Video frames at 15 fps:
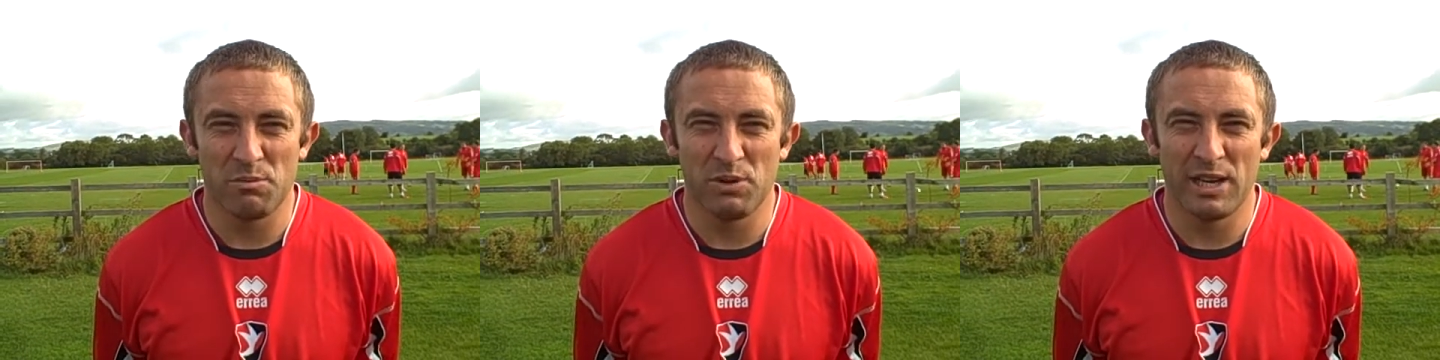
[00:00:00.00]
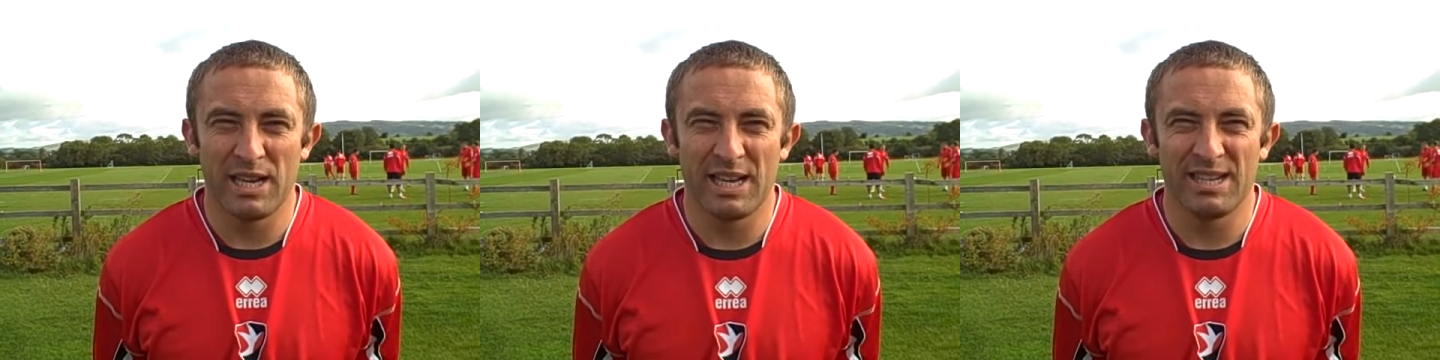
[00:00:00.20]

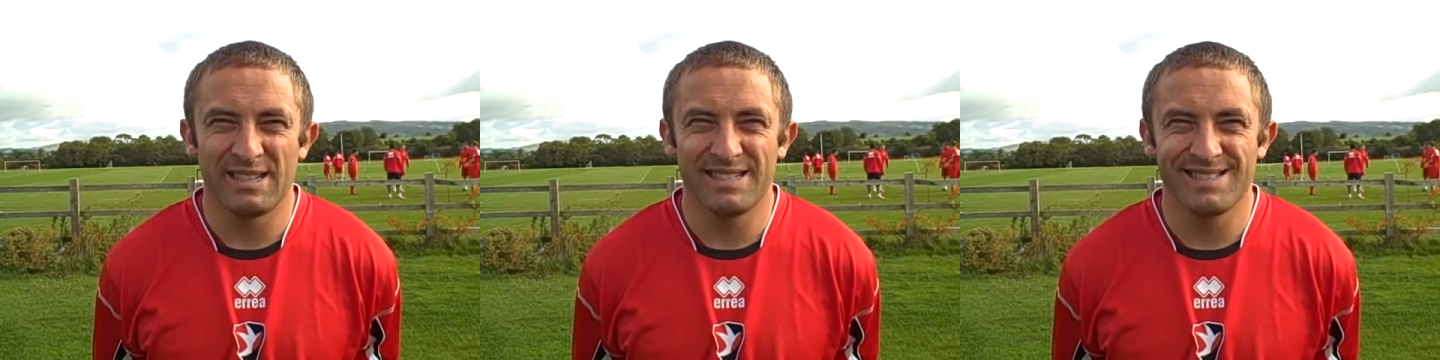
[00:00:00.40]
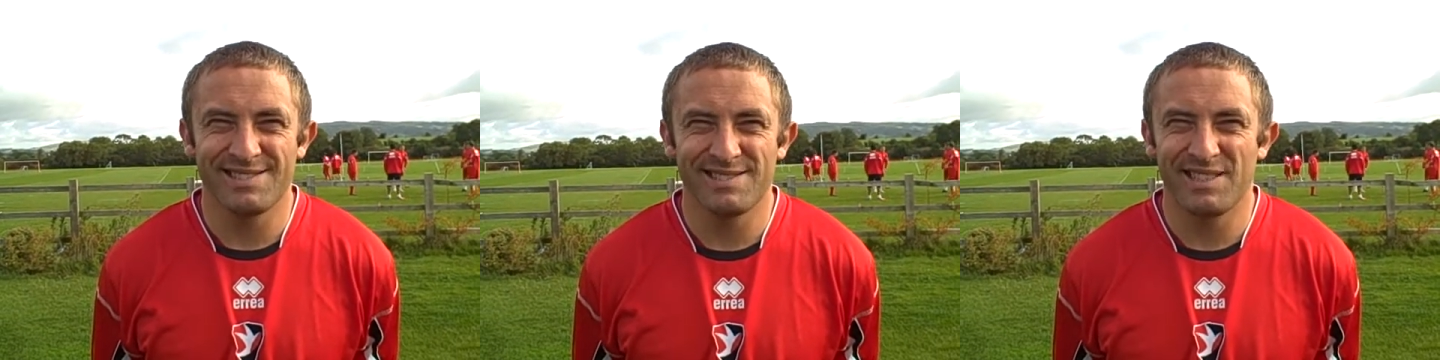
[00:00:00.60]
But uh,
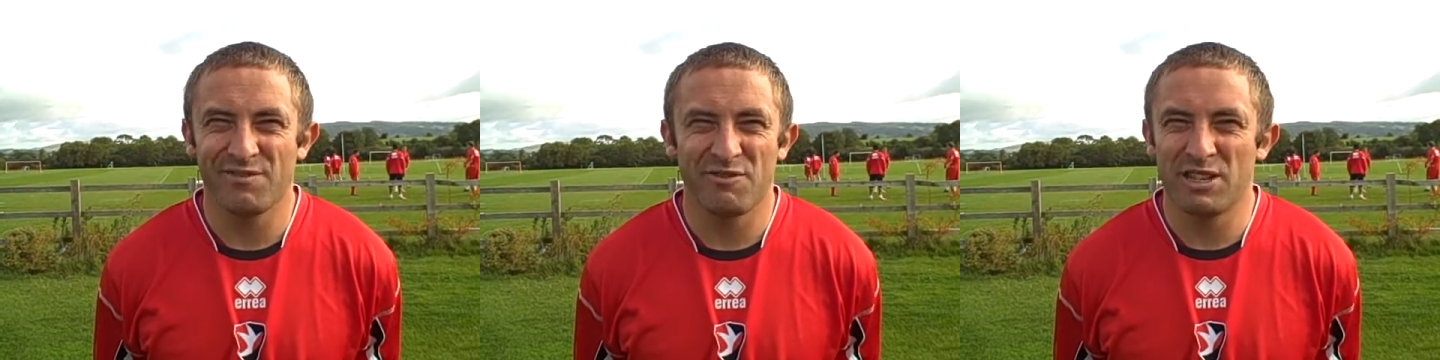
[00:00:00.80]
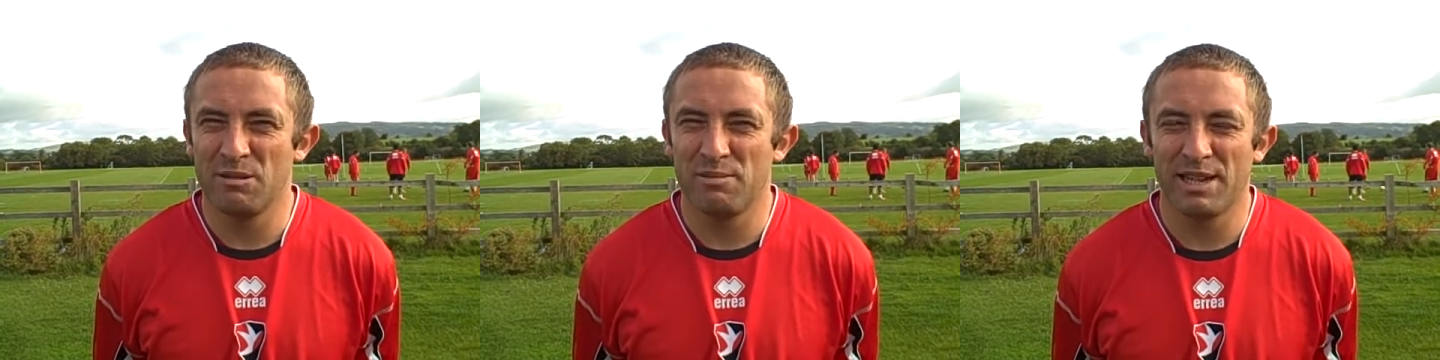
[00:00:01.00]
I've
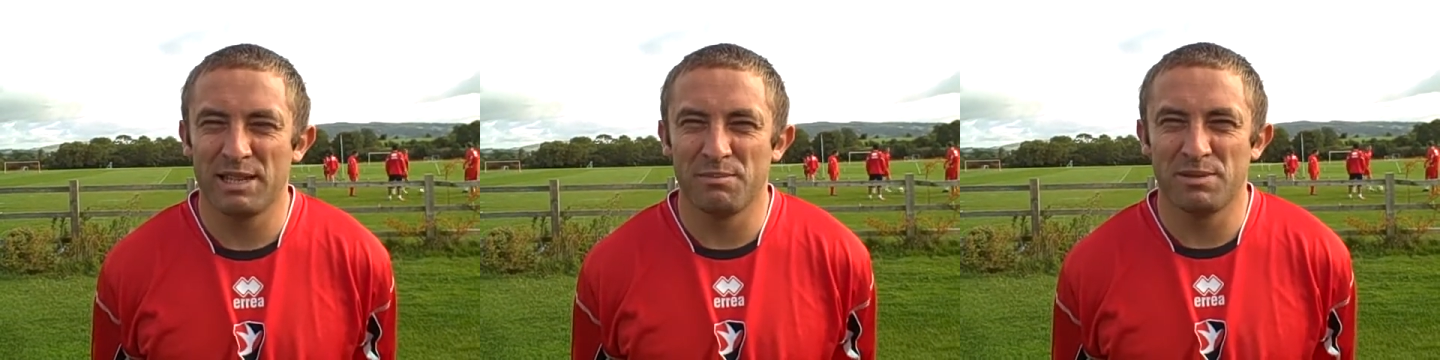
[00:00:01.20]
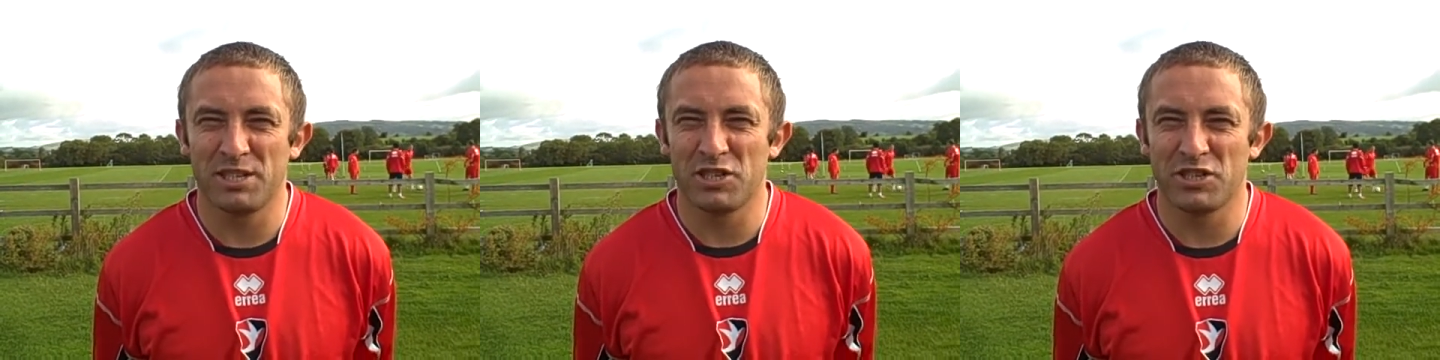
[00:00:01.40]
never really played
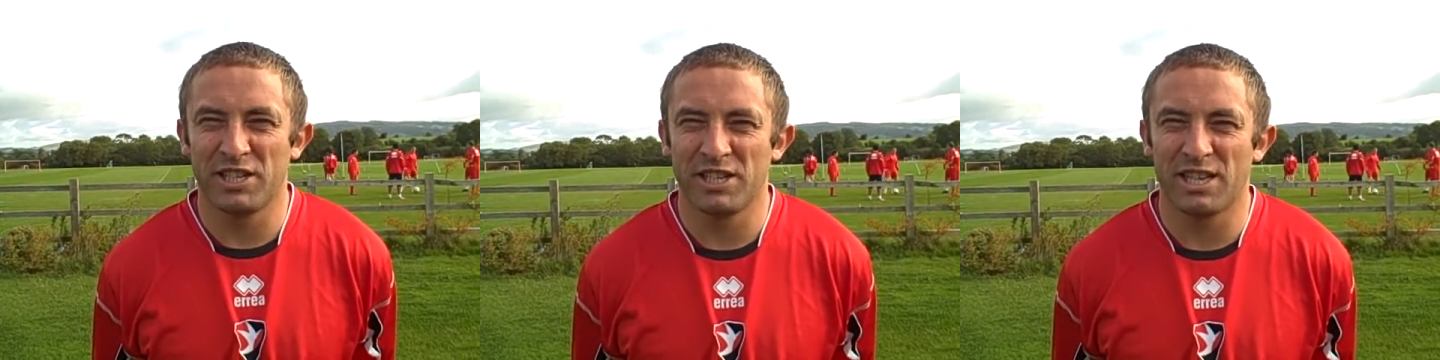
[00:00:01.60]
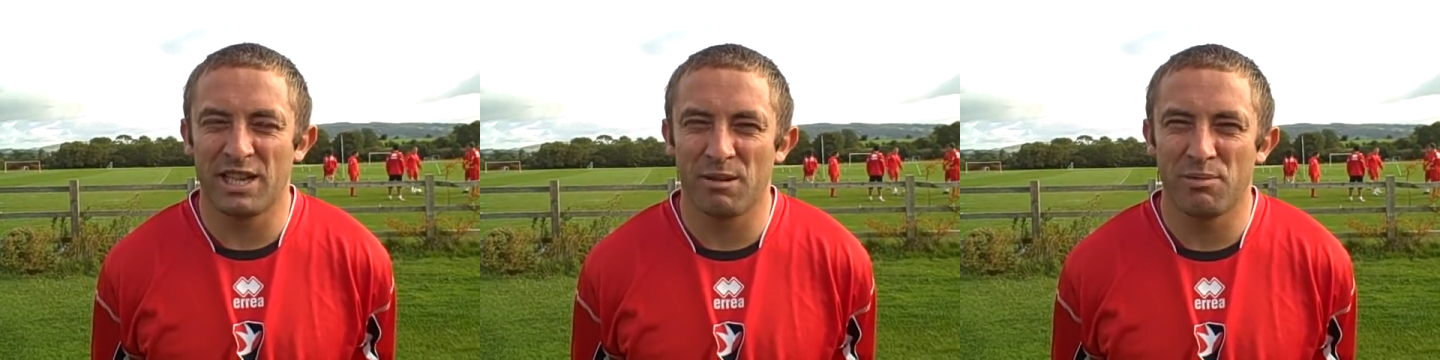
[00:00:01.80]
the position
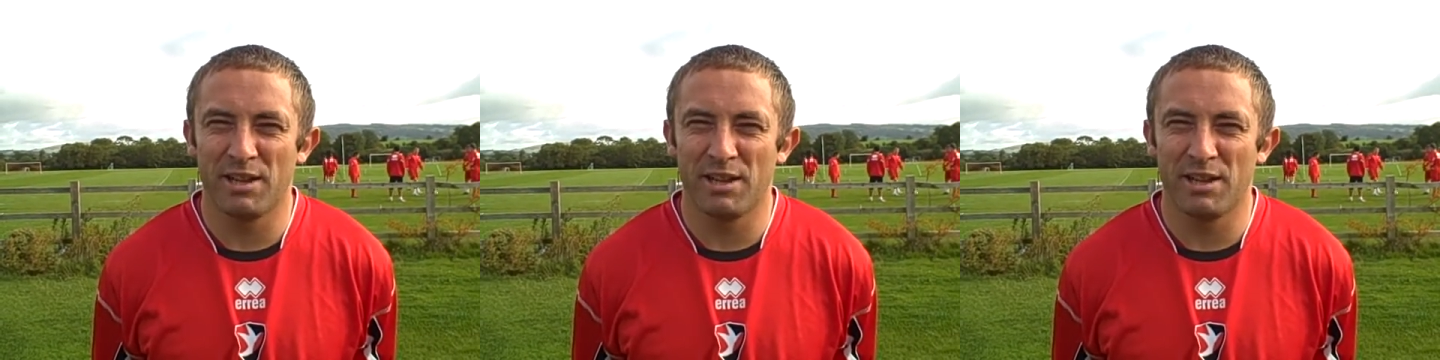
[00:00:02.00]
either I